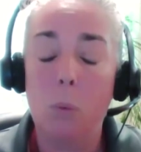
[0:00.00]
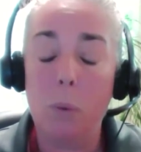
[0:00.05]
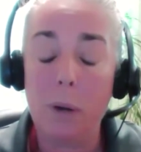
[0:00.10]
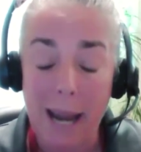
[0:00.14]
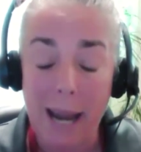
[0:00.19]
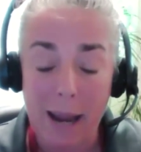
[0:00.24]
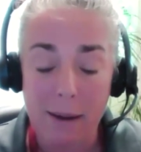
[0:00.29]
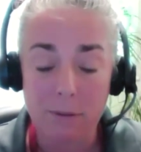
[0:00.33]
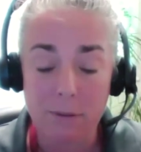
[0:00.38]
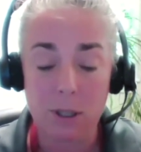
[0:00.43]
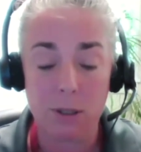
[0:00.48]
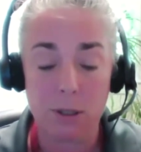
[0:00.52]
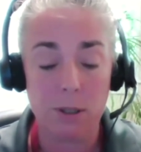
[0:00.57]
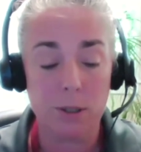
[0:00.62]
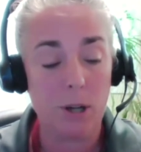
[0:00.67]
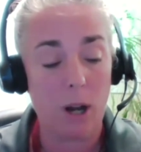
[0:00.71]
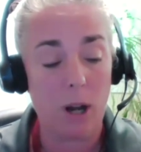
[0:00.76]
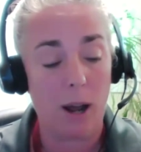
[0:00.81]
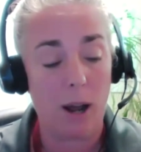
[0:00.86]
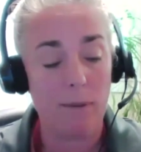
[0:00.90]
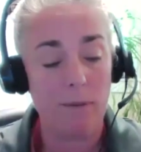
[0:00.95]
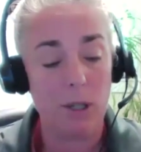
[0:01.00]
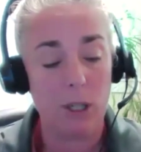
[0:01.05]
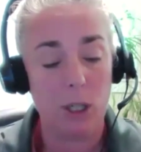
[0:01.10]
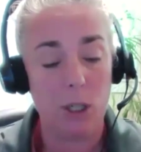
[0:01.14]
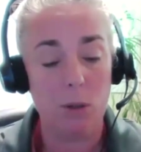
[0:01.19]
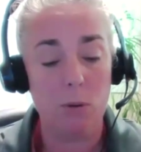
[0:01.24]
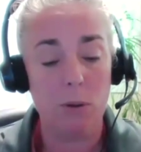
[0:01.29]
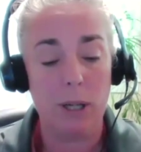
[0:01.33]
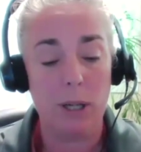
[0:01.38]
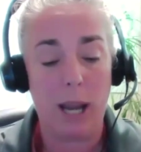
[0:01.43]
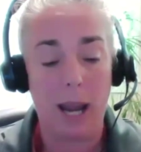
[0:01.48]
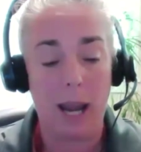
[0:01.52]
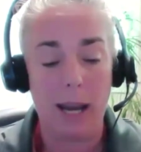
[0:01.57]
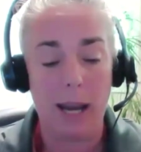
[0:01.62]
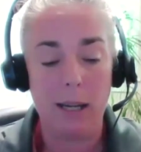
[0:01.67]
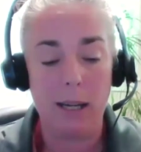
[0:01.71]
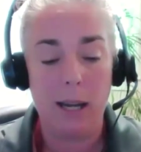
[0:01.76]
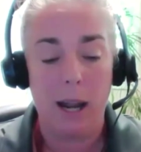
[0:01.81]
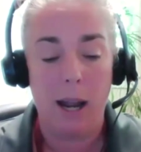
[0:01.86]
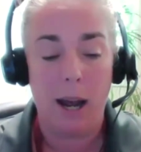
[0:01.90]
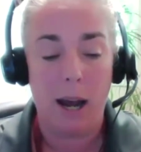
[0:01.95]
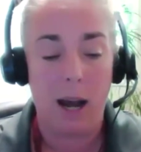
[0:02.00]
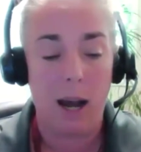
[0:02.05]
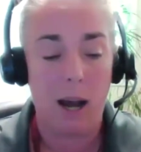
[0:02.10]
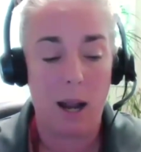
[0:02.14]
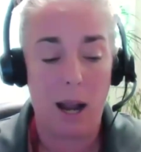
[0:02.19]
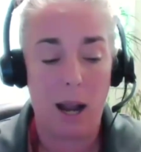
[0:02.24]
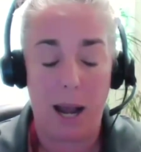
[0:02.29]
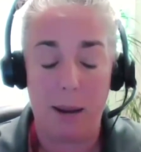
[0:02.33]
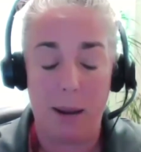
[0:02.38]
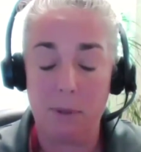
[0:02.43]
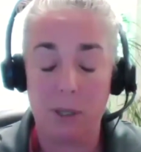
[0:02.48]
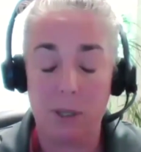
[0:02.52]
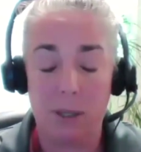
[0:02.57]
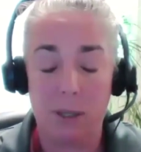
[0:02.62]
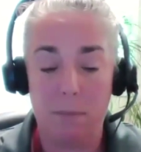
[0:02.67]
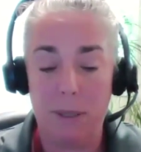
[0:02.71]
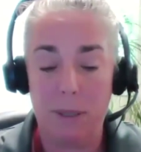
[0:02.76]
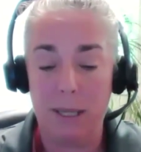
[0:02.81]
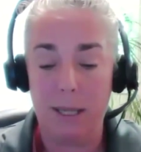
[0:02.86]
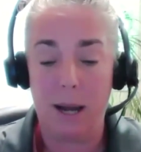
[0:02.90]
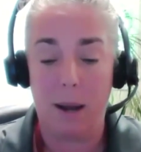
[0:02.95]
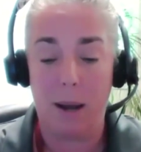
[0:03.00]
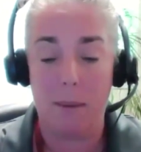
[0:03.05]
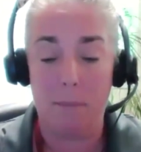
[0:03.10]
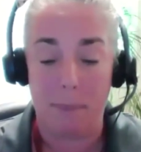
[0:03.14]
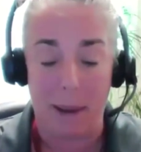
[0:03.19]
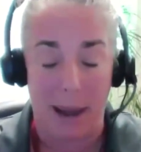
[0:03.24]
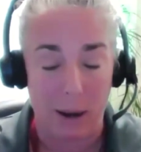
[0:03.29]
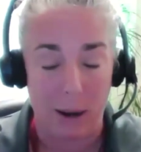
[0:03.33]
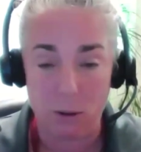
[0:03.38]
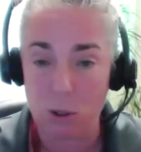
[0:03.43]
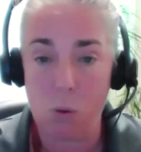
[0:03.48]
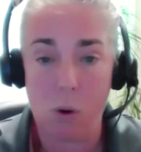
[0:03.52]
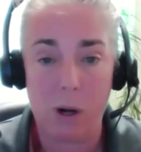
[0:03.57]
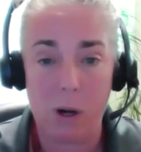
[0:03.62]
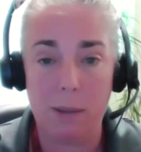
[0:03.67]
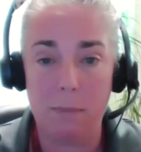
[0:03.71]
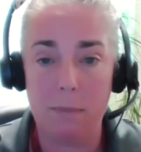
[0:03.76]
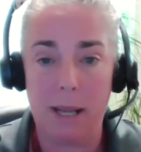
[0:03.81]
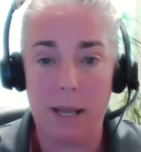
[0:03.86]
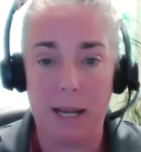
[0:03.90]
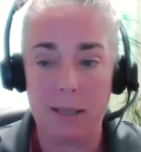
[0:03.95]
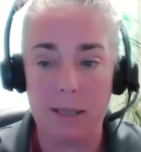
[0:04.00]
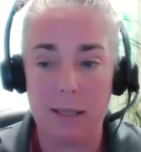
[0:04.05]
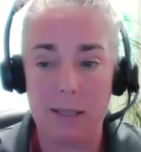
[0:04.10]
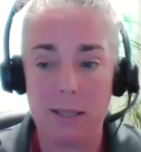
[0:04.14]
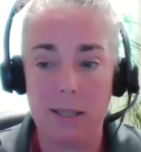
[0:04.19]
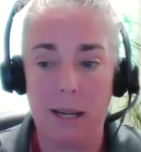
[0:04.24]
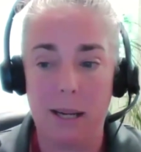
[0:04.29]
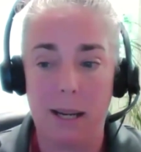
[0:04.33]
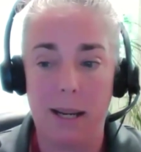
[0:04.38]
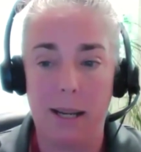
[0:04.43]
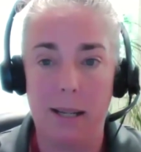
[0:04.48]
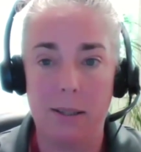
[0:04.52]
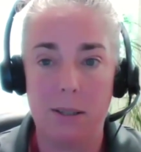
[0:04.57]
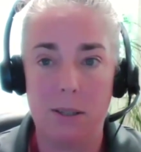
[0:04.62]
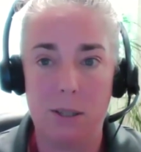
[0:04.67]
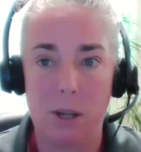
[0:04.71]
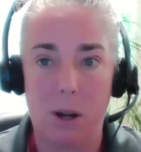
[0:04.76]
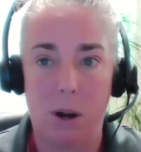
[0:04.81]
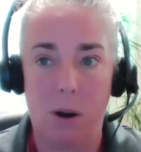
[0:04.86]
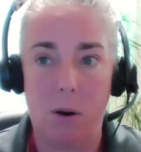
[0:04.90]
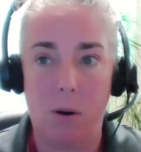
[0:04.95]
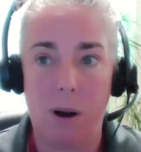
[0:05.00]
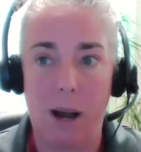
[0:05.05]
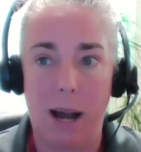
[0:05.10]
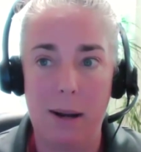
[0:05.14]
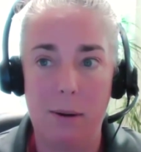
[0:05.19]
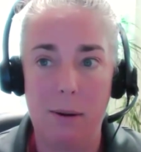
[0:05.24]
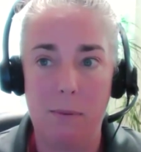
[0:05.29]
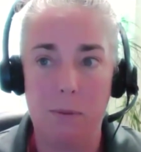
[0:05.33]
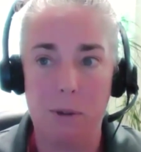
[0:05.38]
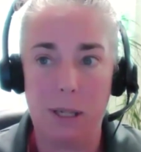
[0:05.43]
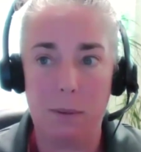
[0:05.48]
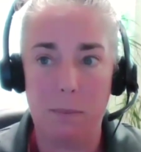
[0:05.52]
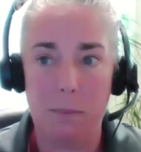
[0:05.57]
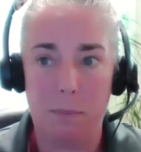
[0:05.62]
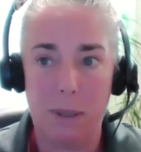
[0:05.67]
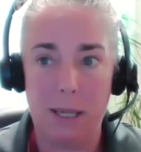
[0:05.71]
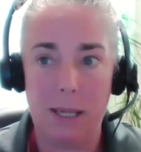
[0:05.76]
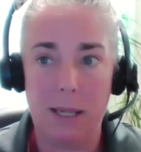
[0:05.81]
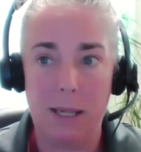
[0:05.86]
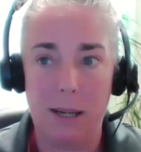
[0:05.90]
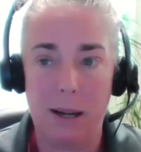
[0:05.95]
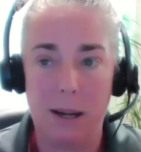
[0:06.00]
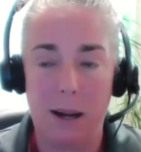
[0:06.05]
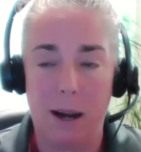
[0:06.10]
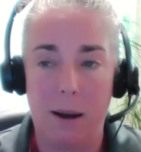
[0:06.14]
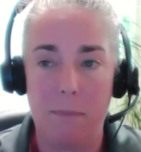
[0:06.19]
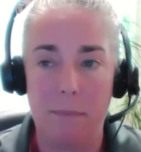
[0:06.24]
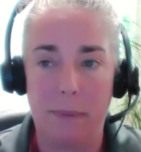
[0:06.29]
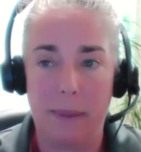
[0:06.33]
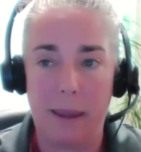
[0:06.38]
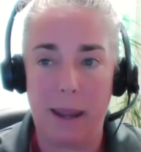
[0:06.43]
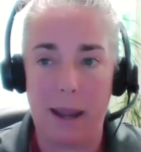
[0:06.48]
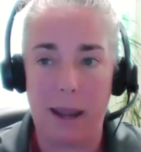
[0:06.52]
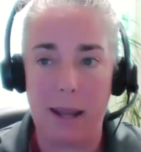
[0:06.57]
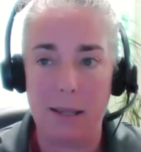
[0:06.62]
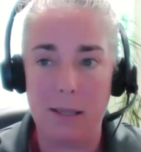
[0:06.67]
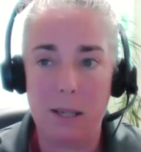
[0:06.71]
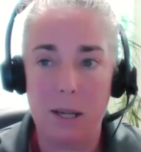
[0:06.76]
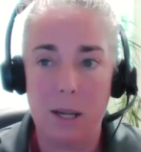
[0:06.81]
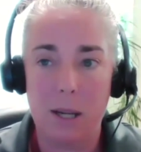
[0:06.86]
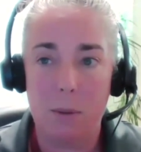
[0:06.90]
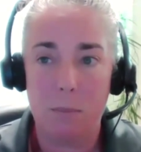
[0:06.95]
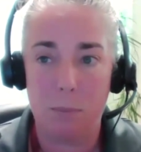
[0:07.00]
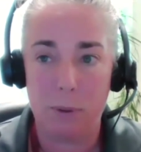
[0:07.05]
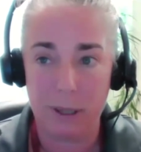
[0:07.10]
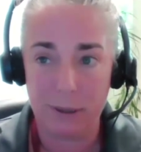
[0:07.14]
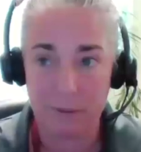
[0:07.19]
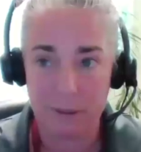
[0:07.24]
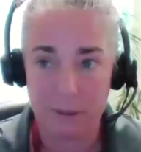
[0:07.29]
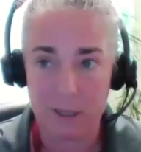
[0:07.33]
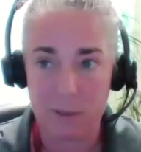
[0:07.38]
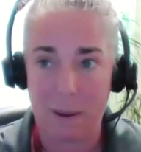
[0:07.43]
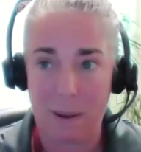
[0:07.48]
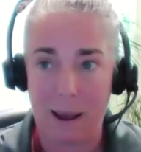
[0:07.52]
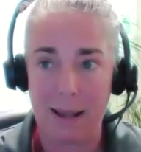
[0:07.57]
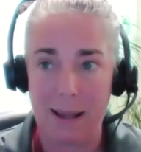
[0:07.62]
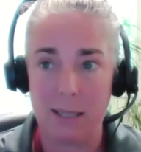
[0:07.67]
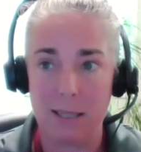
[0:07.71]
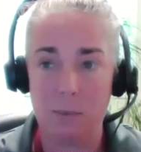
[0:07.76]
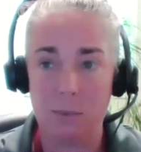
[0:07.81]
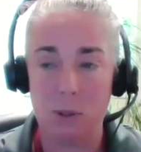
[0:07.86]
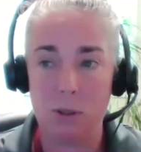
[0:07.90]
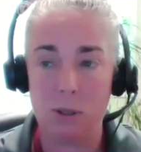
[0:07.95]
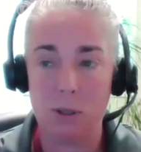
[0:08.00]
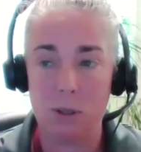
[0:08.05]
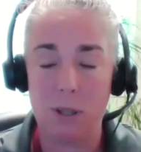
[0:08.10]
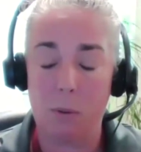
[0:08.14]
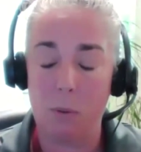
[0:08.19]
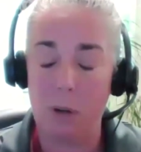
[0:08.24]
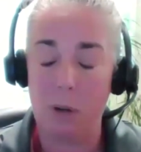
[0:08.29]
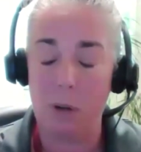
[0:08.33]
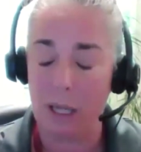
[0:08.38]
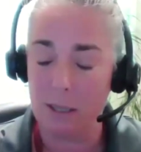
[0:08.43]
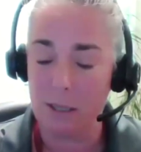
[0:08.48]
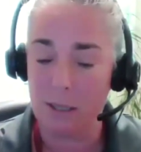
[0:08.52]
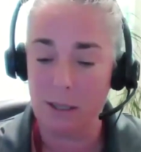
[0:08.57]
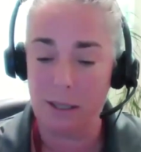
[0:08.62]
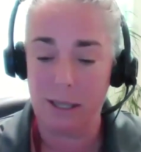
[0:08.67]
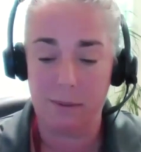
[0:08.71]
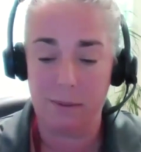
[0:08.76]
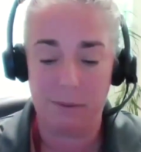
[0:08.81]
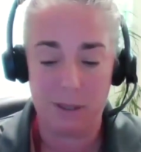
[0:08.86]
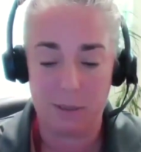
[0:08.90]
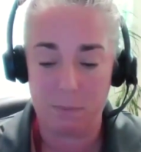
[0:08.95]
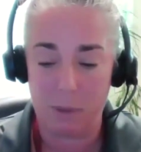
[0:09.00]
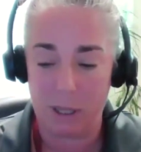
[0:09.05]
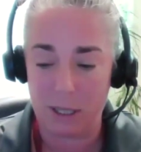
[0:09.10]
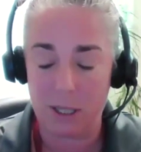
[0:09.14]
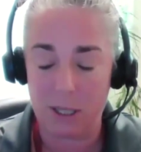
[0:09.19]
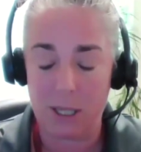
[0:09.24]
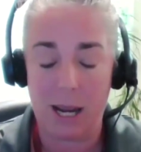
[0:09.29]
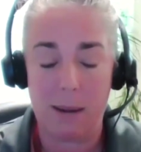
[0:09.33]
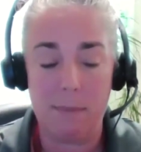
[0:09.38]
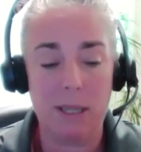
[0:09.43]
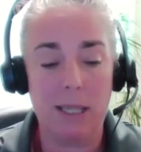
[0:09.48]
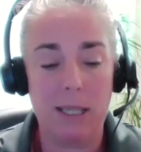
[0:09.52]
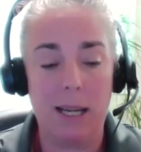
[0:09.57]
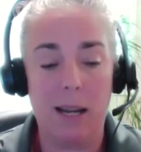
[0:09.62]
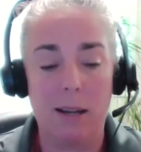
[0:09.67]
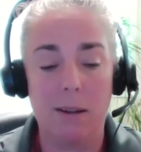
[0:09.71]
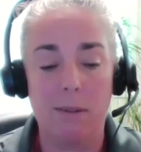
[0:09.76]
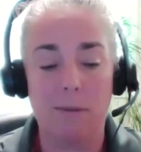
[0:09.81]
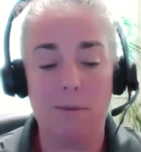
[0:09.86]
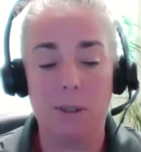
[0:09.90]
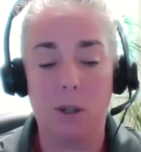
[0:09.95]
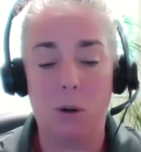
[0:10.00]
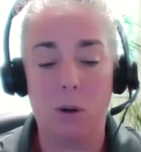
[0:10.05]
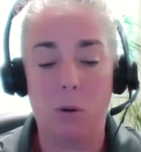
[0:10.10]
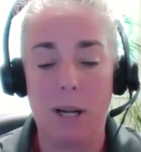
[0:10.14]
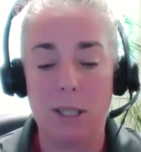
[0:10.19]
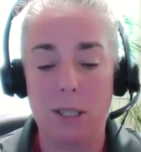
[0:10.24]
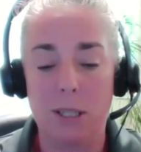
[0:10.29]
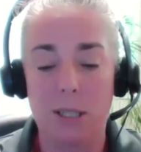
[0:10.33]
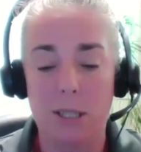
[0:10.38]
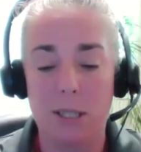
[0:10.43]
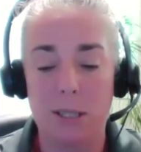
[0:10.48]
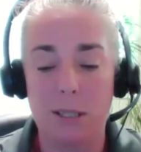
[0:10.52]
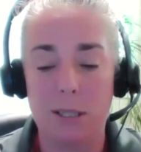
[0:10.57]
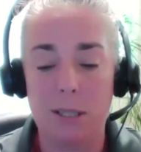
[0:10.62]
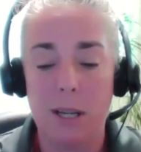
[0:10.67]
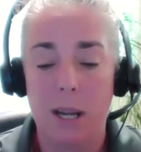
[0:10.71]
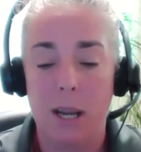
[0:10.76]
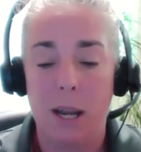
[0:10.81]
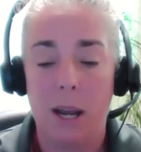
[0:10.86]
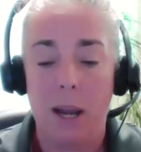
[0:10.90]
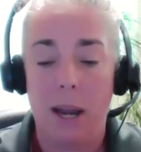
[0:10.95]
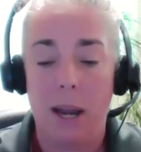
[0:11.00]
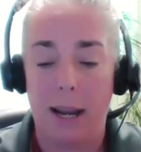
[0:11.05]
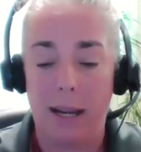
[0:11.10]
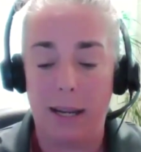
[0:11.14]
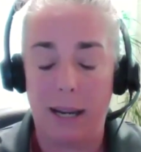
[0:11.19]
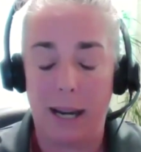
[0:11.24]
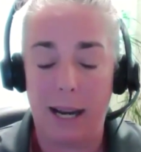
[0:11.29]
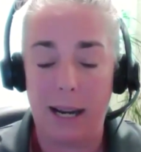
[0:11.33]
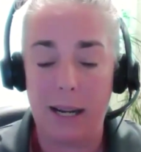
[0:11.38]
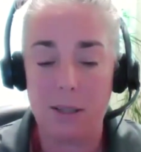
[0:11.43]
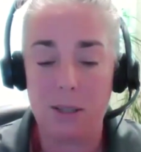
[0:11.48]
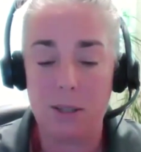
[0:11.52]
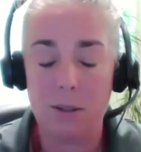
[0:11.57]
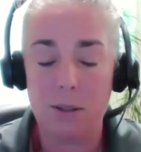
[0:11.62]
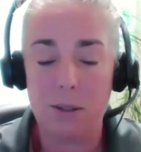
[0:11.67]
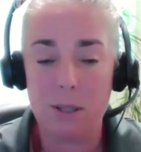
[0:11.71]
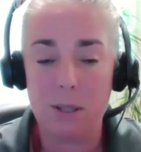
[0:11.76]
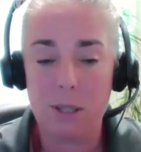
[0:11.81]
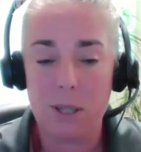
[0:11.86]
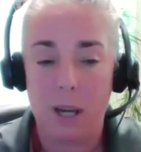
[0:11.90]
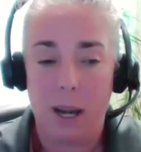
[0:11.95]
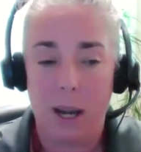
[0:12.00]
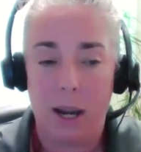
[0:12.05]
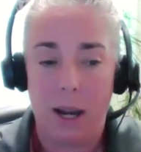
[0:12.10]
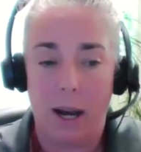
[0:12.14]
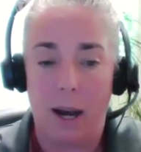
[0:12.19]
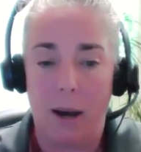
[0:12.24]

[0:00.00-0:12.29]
We have turned off the Q&A. I'm going to be about 20 minutes, and so I will be as brief as possible so that we can leave as much time at the end for questions and answers.